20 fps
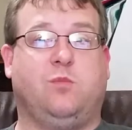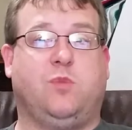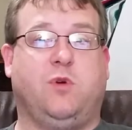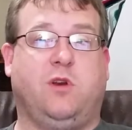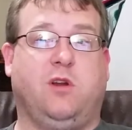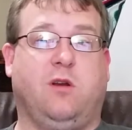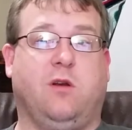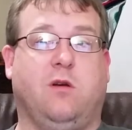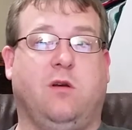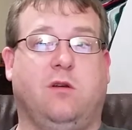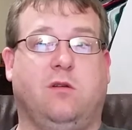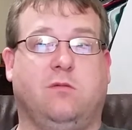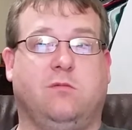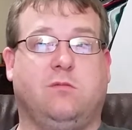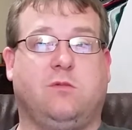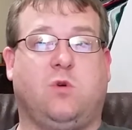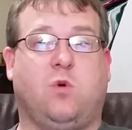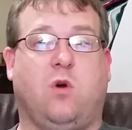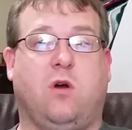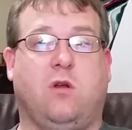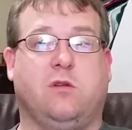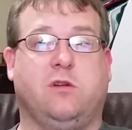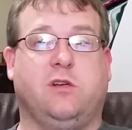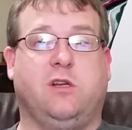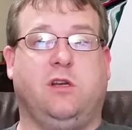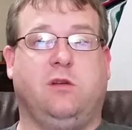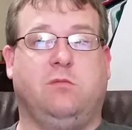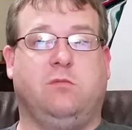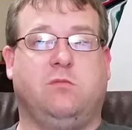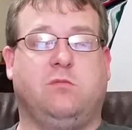of putting on
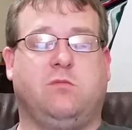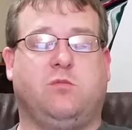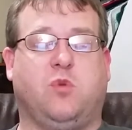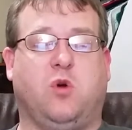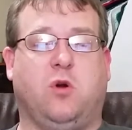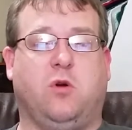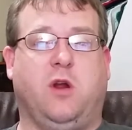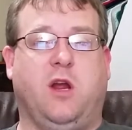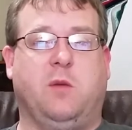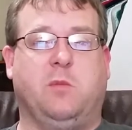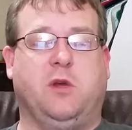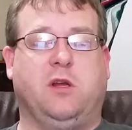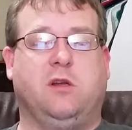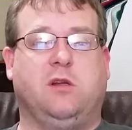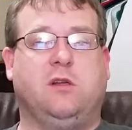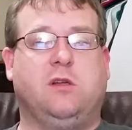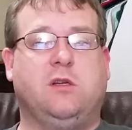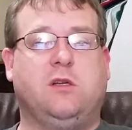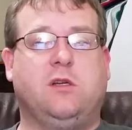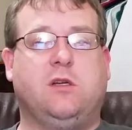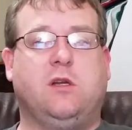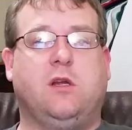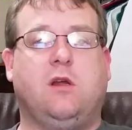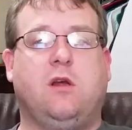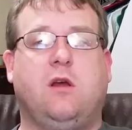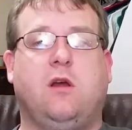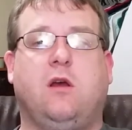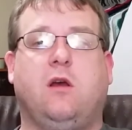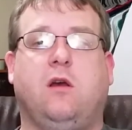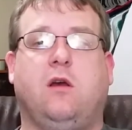quality programming.
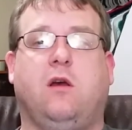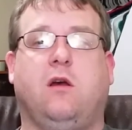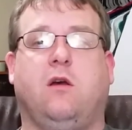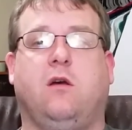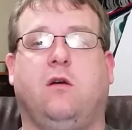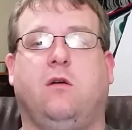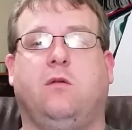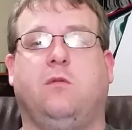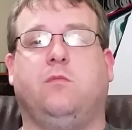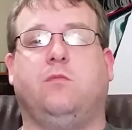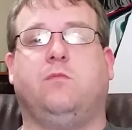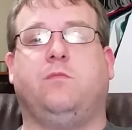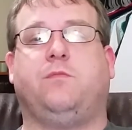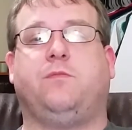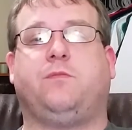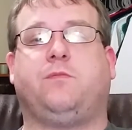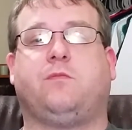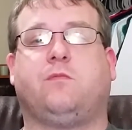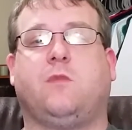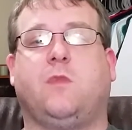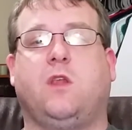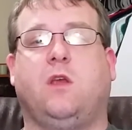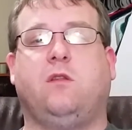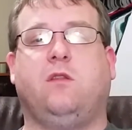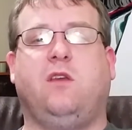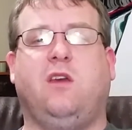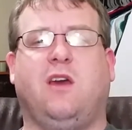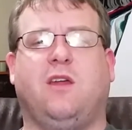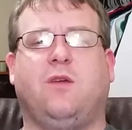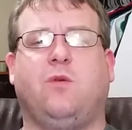
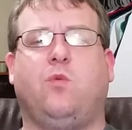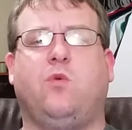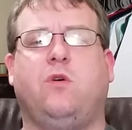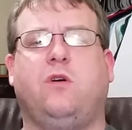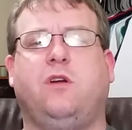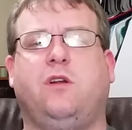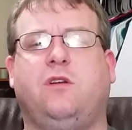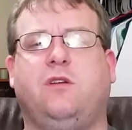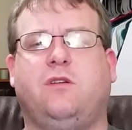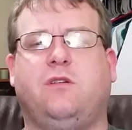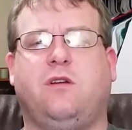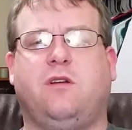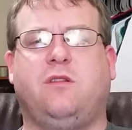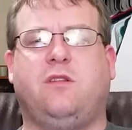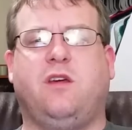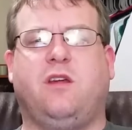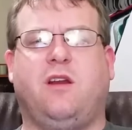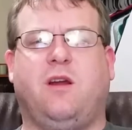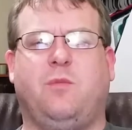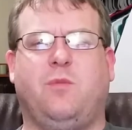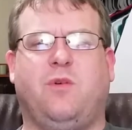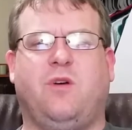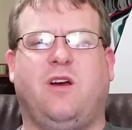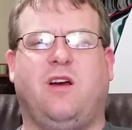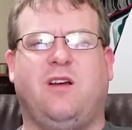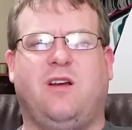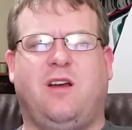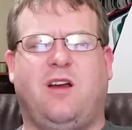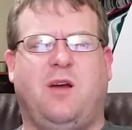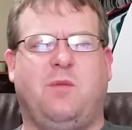The other one that
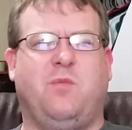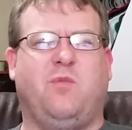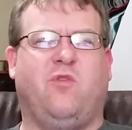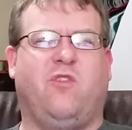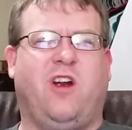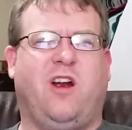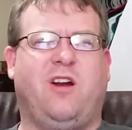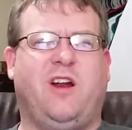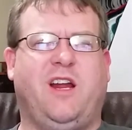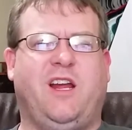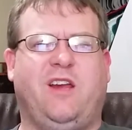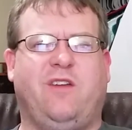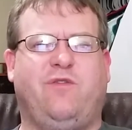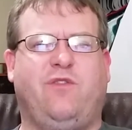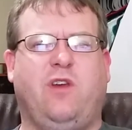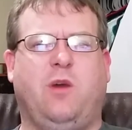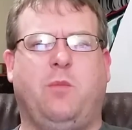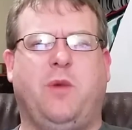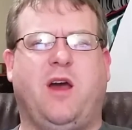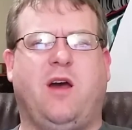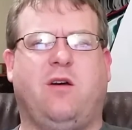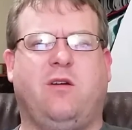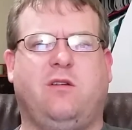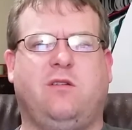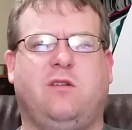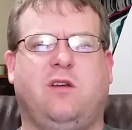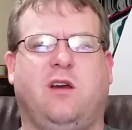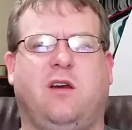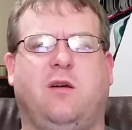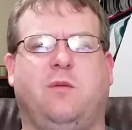I'm very iffy
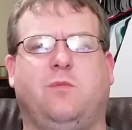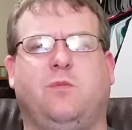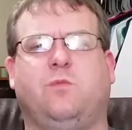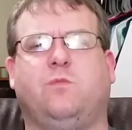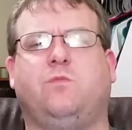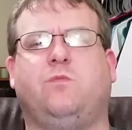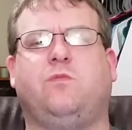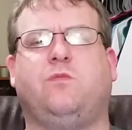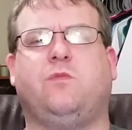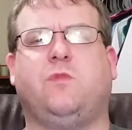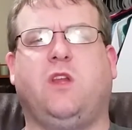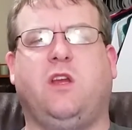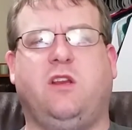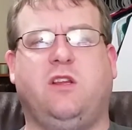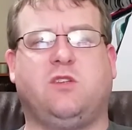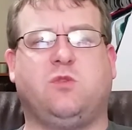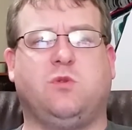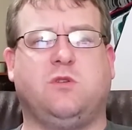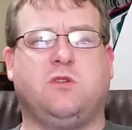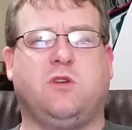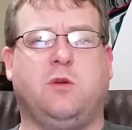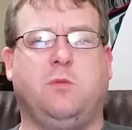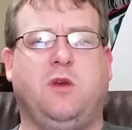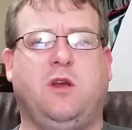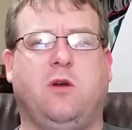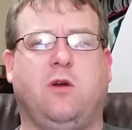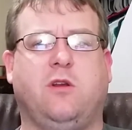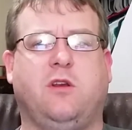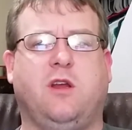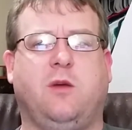about, and this one's going
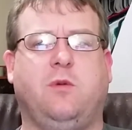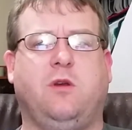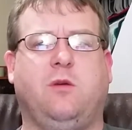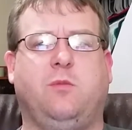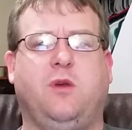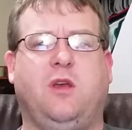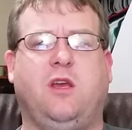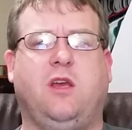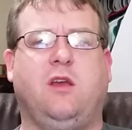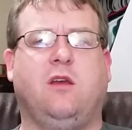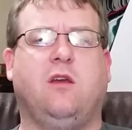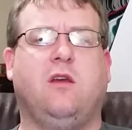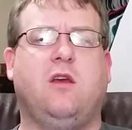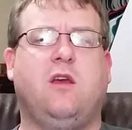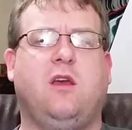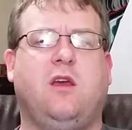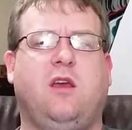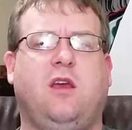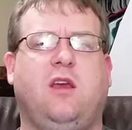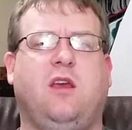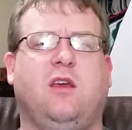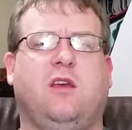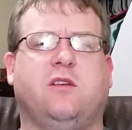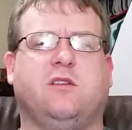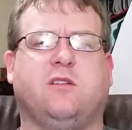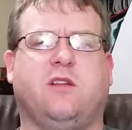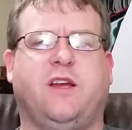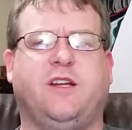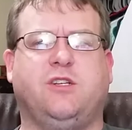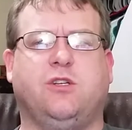to be on WB,
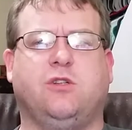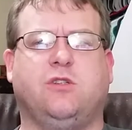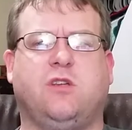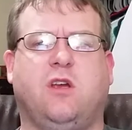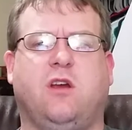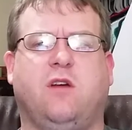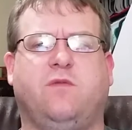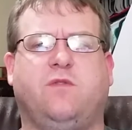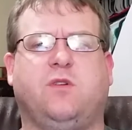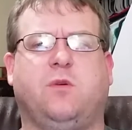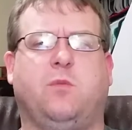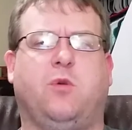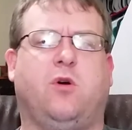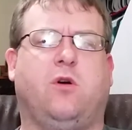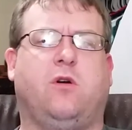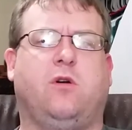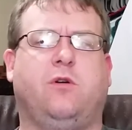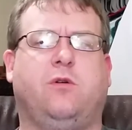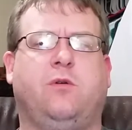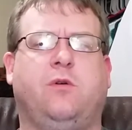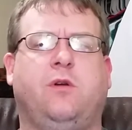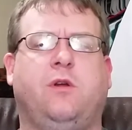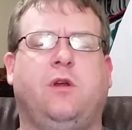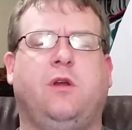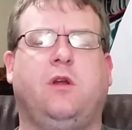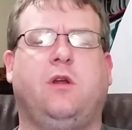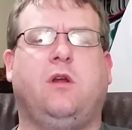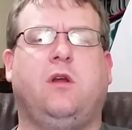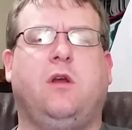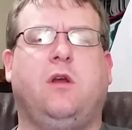is Legends of Tomorrow.